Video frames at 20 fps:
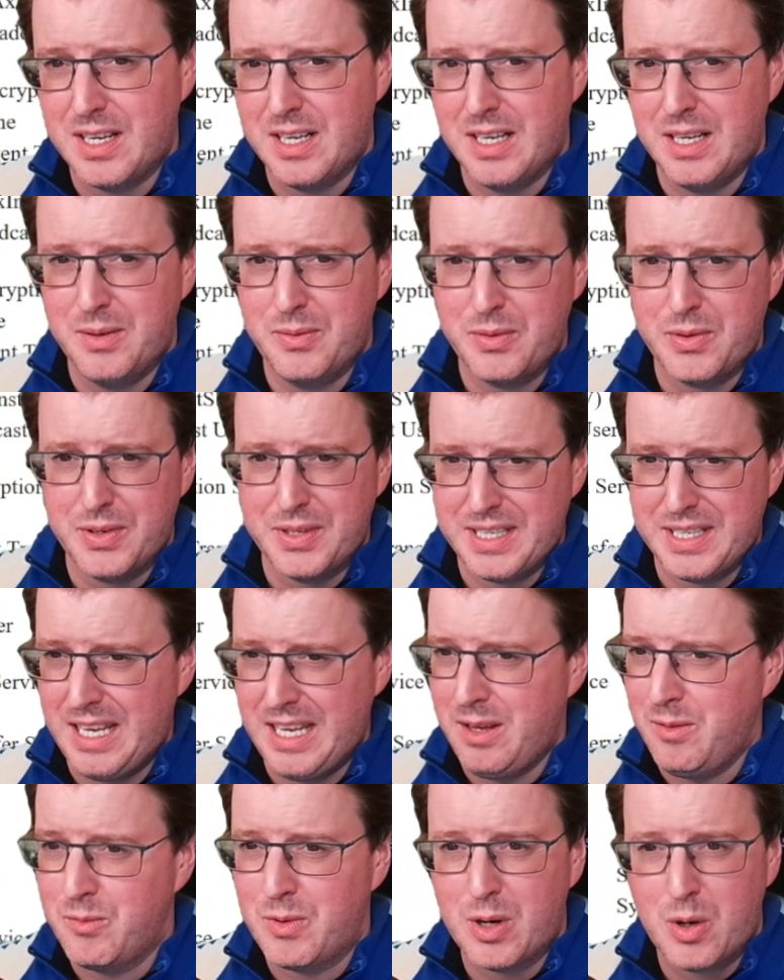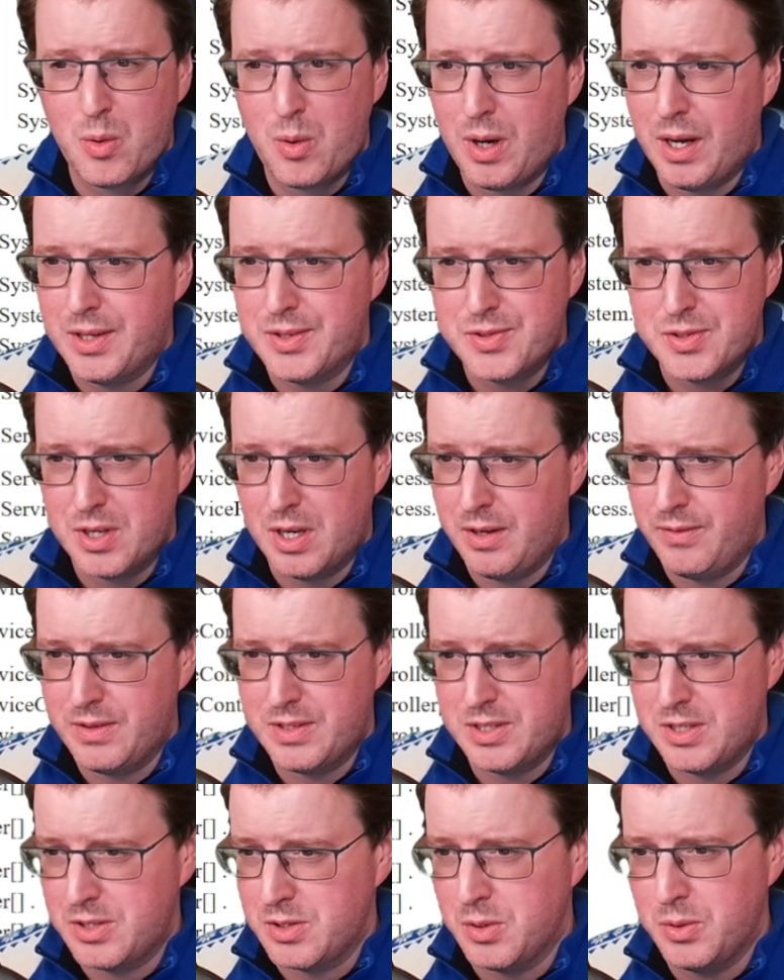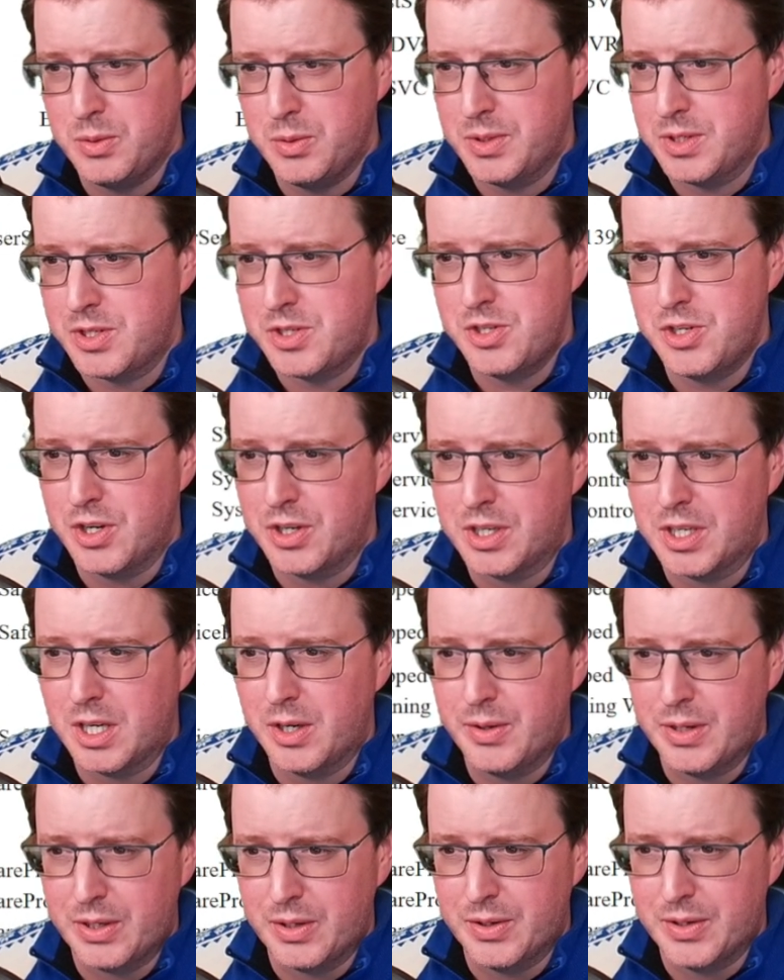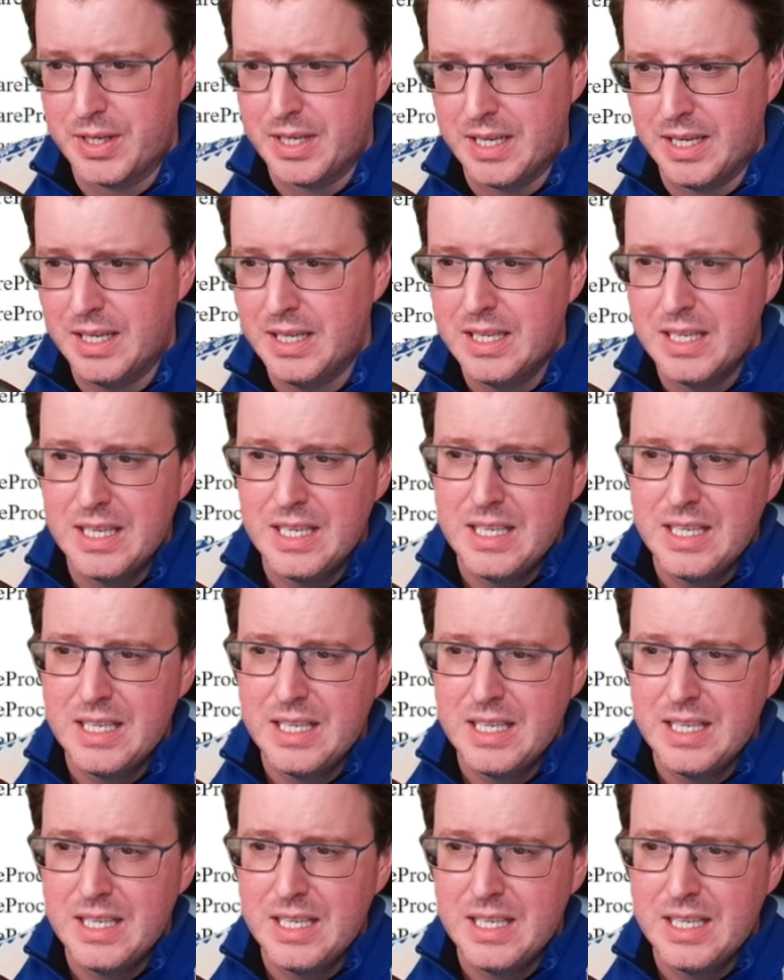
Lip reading: We've got name, required services, all this junk going on here.